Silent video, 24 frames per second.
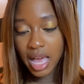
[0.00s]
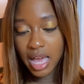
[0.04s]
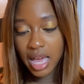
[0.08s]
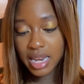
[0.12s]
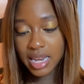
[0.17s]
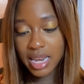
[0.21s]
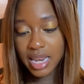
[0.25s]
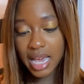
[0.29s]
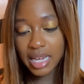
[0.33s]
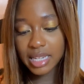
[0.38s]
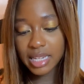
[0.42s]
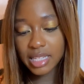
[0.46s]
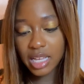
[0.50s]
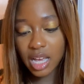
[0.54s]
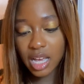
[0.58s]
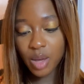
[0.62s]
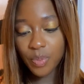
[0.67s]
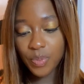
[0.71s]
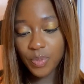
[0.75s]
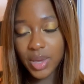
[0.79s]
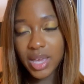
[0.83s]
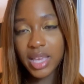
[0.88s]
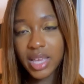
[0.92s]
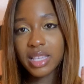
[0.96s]
Next
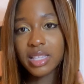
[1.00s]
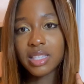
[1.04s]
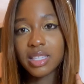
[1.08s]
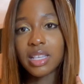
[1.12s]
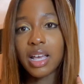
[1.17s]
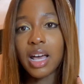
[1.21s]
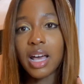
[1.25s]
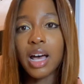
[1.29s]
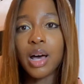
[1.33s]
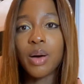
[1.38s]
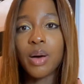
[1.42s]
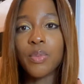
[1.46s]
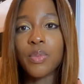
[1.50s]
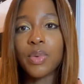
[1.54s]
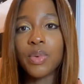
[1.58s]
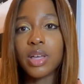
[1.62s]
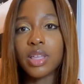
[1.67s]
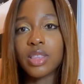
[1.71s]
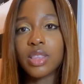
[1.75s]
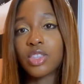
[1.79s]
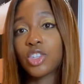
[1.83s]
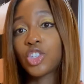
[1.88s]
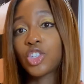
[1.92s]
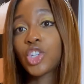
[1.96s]
up is
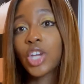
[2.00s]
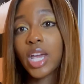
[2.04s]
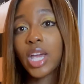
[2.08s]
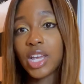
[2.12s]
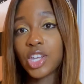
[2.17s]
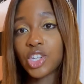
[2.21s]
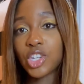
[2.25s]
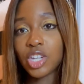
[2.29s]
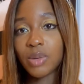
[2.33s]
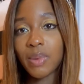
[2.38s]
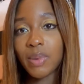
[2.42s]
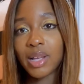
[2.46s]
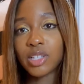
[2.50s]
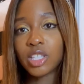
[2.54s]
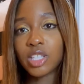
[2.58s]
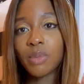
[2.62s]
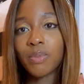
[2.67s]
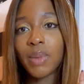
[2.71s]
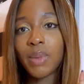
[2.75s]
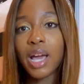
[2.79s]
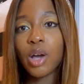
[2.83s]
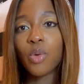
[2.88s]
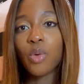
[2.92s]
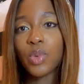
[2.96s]
the changing mat. So the
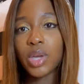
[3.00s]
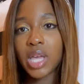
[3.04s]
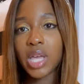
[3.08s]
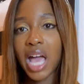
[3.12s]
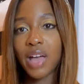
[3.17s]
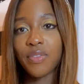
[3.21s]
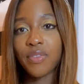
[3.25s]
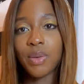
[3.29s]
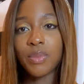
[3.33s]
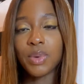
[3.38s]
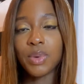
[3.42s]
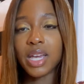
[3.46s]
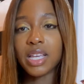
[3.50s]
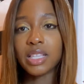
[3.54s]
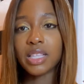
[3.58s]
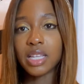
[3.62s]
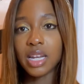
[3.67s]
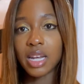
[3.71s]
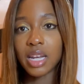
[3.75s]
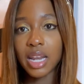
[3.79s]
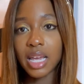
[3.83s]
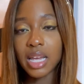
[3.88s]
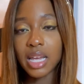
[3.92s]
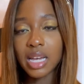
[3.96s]
mat we have, I'm going to
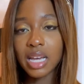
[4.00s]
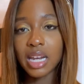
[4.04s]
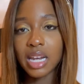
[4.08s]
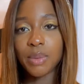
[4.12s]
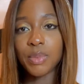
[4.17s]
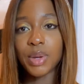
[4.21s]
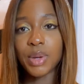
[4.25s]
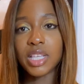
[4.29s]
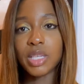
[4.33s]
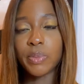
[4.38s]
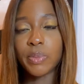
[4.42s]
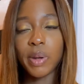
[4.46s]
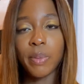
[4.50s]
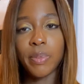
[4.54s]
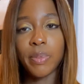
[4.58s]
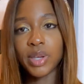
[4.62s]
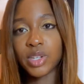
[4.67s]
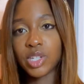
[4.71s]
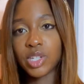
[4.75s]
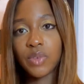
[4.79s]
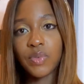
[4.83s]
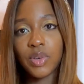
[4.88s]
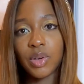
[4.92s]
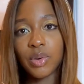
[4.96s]
link and I'm going to put a
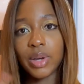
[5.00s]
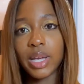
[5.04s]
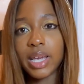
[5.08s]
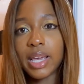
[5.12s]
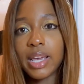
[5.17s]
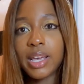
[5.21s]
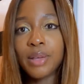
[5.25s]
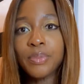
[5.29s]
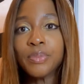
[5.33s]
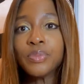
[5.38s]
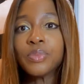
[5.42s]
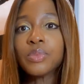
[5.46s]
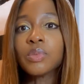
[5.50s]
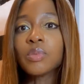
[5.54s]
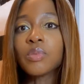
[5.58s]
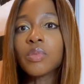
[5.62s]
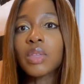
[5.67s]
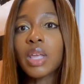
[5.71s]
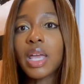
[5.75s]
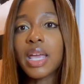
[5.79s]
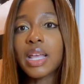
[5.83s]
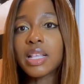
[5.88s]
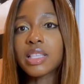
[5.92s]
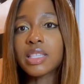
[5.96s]
picture of it right here.
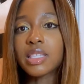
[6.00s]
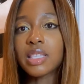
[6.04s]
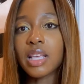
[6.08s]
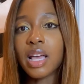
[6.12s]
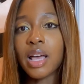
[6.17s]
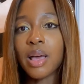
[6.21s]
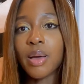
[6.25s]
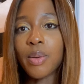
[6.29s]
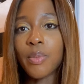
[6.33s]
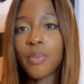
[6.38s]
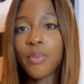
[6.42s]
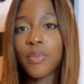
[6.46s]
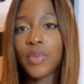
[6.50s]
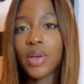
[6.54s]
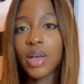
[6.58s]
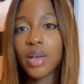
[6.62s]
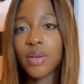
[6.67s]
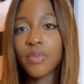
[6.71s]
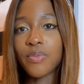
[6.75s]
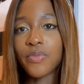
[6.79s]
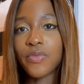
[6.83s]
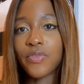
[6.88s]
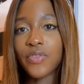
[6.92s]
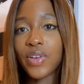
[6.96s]
It's
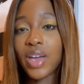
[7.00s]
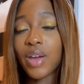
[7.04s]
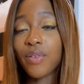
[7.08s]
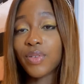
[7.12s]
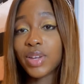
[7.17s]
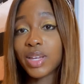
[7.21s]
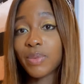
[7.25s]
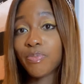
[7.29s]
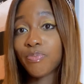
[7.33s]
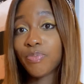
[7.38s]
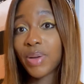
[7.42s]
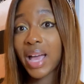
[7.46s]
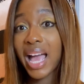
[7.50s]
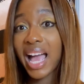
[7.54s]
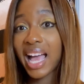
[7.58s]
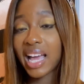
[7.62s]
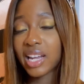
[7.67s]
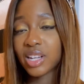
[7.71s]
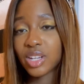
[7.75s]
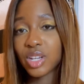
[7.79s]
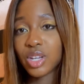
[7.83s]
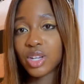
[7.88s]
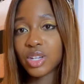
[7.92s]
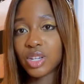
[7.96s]
a very
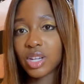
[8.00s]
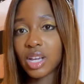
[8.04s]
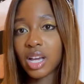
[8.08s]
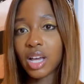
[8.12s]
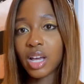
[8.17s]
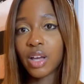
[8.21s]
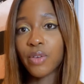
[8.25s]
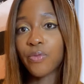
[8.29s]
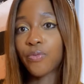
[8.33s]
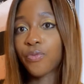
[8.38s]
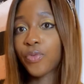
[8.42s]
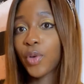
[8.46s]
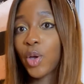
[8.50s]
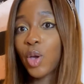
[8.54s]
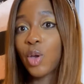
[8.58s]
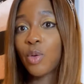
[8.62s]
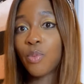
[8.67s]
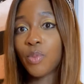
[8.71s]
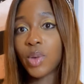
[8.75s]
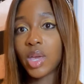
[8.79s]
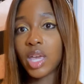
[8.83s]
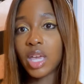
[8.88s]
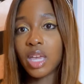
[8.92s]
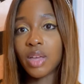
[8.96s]
padded,
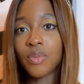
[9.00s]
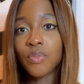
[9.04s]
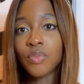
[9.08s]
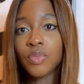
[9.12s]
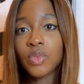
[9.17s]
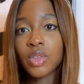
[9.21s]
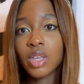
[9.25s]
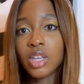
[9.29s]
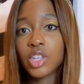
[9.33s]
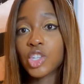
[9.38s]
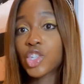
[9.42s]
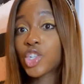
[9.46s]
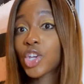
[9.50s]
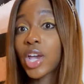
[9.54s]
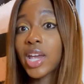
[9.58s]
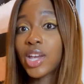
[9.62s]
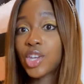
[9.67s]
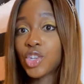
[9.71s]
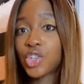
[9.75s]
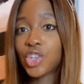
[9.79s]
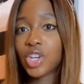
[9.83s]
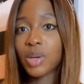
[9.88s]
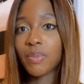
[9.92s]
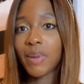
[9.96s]
foamy
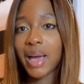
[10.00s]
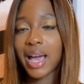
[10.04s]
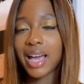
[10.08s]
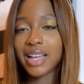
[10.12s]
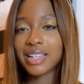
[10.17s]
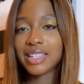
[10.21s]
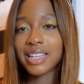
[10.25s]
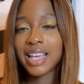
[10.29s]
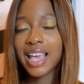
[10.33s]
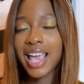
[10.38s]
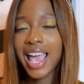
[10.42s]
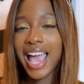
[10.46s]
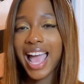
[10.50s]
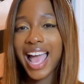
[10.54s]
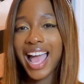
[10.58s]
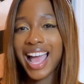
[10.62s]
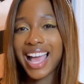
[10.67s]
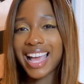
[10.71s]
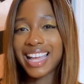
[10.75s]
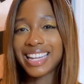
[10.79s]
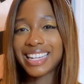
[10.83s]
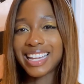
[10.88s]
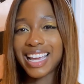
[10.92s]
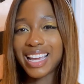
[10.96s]
changing mat.
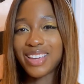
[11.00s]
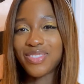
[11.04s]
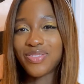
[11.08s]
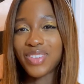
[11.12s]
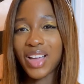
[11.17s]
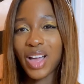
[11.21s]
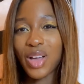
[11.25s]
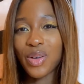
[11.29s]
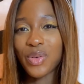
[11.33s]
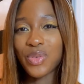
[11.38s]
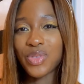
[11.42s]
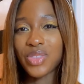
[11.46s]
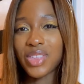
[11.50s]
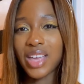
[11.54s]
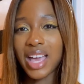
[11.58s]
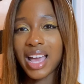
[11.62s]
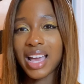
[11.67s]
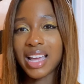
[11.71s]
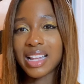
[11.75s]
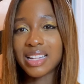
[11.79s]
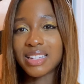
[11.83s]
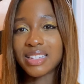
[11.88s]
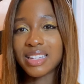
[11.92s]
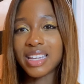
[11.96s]
And I found
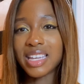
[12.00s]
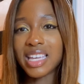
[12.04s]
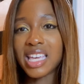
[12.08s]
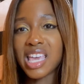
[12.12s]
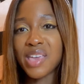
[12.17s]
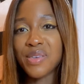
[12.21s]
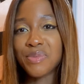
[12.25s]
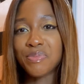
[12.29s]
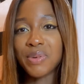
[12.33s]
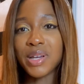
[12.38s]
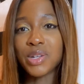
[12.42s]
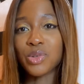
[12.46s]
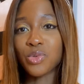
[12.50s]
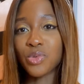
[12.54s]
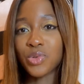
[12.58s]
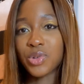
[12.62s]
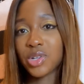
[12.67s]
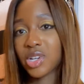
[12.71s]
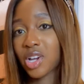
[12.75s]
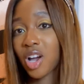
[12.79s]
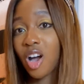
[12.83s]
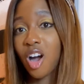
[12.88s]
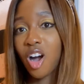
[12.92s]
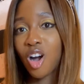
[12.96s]
that it keeps my daughter
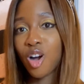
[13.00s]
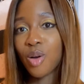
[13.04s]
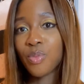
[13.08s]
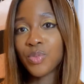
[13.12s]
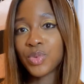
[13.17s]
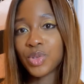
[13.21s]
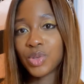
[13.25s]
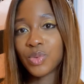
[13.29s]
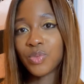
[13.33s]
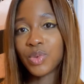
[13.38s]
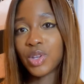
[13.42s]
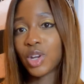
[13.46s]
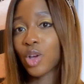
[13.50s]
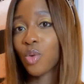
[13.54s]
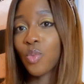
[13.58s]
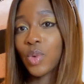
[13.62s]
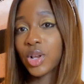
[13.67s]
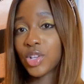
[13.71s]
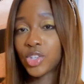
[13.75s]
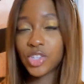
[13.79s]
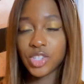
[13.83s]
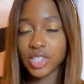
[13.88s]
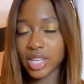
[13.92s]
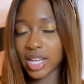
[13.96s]
calm. You know,
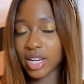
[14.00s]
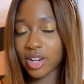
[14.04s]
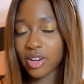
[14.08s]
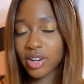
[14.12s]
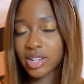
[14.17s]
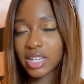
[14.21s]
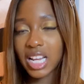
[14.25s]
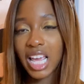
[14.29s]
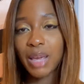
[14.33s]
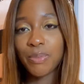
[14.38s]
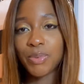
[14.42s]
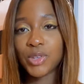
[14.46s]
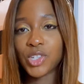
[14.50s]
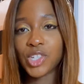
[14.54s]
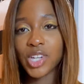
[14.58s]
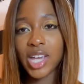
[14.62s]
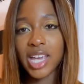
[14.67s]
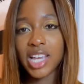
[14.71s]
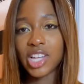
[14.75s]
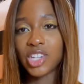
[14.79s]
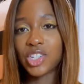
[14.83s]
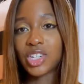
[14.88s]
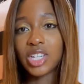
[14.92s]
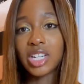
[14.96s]
when she's getting her diaper
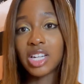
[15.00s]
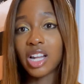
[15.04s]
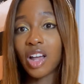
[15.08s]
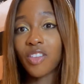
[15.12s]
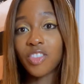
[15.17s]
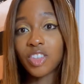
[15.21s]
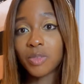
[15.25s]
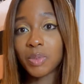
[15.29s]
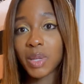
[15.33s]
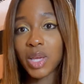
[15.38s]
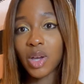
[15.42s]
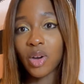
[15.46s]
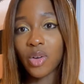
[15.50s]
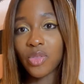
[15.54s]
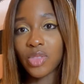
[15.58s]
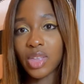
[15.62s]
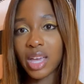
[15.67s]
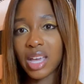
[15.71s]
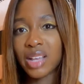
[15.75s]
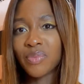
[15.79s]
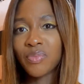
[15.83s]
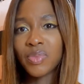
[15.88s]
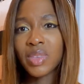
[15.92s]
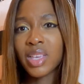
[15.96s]
changed, she loves being on
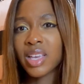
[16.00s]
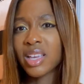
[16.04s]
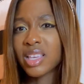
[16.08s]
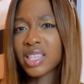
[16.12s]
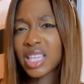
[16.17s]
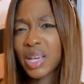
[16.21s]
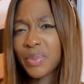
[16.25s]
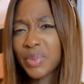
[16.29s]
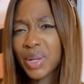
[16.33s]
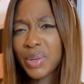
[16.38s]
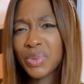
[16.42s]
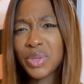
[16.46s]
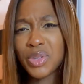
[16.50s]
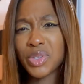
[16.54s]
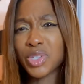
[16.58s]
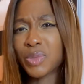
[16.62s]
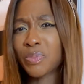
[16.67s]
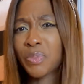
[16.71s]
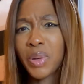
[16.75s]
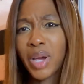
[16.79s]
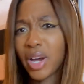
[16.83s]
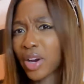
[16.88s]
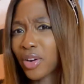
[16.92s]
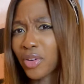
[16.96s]
there. Sometimes you
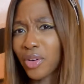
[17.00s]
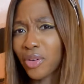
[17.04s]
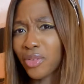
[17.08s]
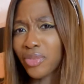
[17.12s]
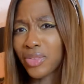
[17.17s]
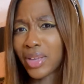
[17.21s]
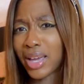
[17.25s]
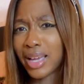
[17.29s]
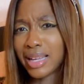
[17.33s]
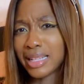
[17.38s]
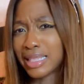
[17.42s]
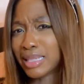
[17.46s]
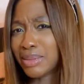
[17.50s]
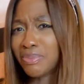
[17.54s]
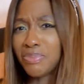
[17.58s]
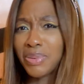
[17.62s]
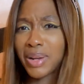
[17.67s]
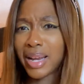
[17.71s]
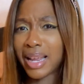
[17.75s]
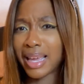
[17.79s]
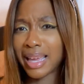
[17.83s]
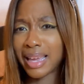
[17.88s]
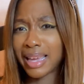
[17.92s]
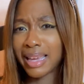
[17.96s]
just put her on there to
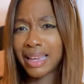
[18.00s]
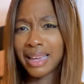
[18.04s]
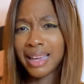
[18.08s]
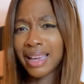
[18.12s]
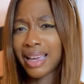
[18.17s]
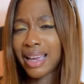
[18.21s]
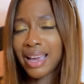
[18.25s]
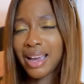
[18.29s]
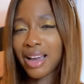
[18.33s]
play